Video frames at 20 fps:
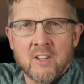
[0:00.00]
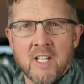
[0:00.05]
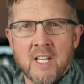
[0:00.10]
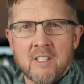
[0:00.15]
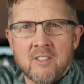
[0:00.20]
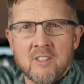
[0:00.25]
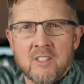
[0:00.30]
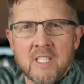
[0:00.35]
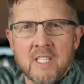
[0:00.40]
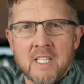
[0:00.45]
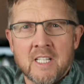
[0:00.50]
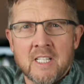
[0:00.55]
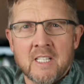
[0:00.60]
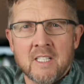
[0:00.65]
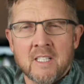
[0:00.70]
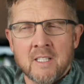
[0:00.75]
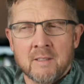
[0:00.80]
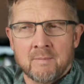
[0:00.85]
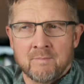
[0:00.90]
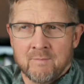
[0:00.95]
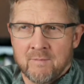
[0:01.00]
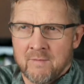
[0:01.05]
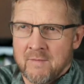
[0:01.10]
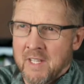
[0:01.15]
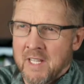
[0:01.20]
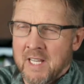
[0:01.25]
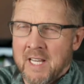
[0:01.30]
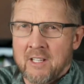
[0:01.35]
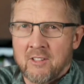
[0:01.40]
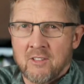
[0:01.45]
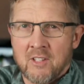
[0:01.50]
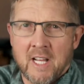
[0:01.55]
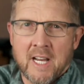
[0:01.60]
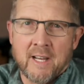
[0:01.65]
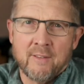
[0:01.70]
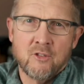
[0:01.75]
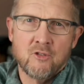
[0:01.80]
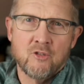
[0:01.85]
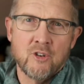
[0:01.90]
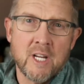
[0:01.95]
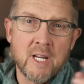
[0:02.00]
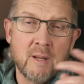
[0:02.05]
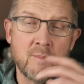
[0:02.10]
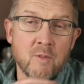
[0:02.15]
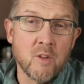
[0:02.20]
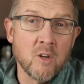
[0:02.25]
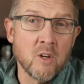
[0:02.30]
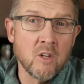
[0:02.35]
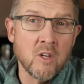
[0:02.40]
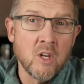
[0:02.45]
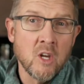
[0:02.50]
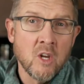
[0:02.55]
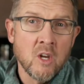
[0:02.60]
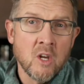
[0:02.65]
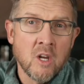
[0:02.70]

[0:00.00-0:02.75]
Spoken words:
the last live stream that